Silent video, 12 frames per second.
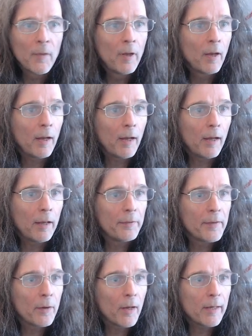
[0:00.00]
And
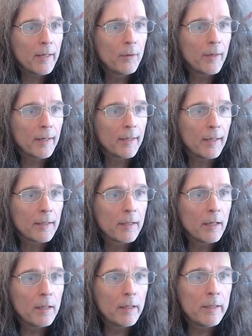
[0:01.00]
there, equally I can add
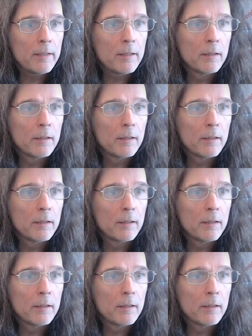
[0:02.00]
guide.